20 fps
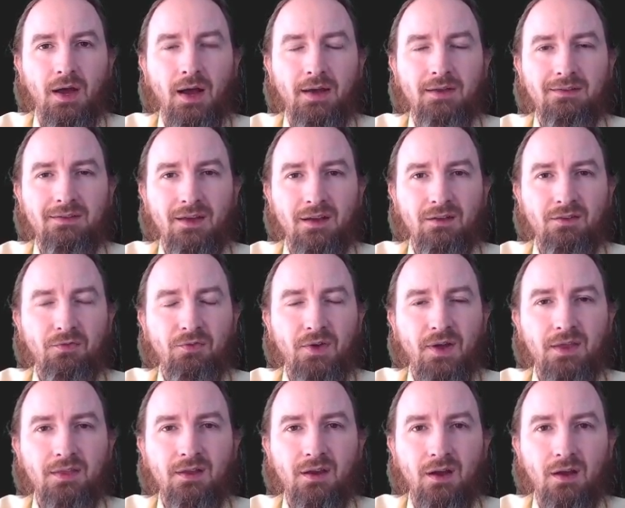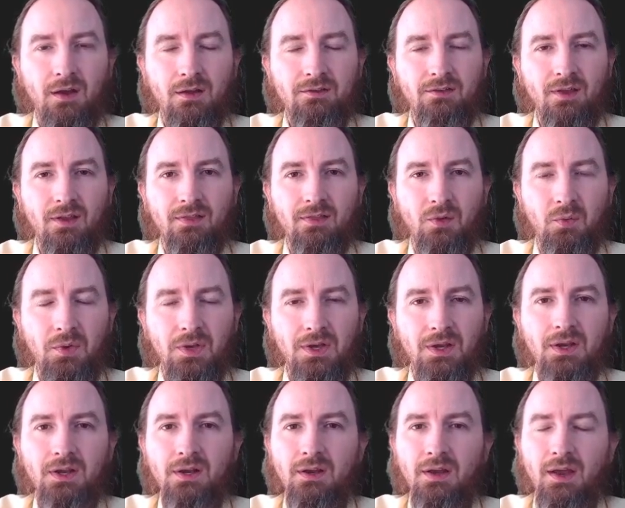identify the content that we
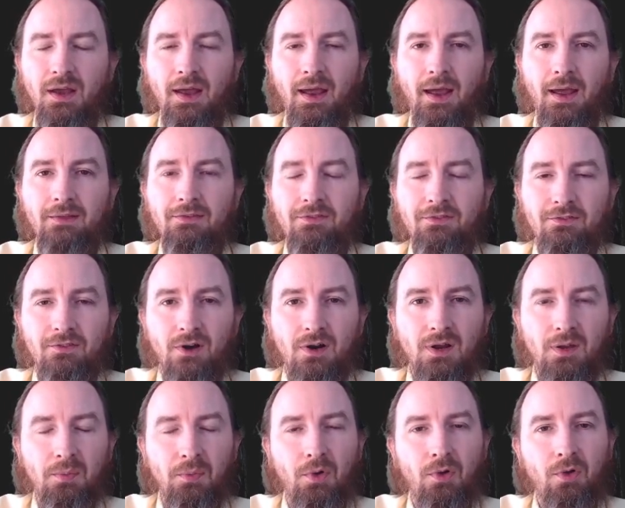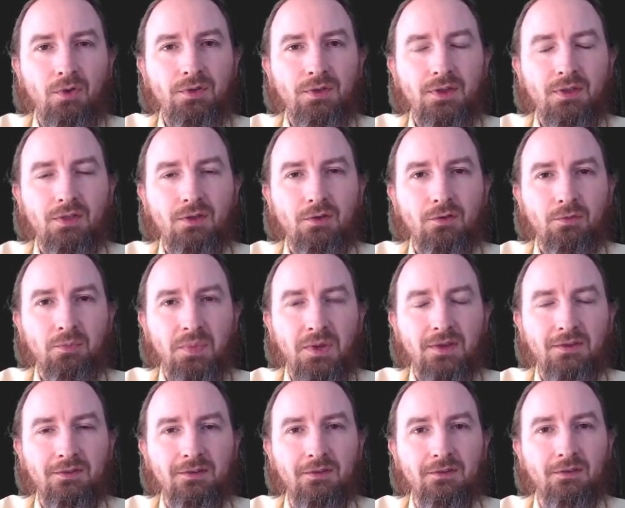need and start up only those
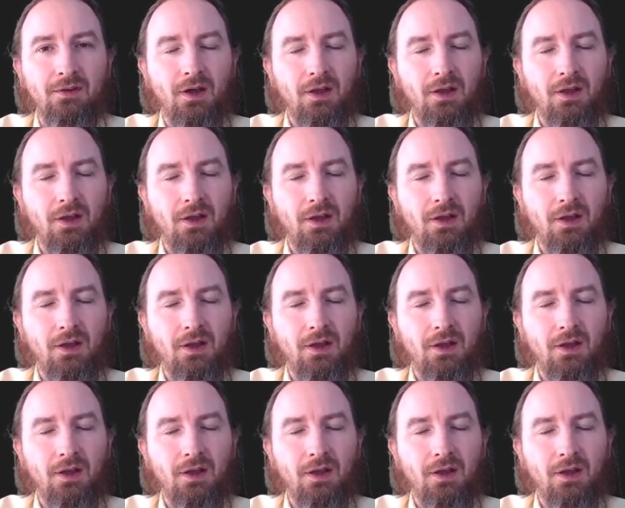pieces,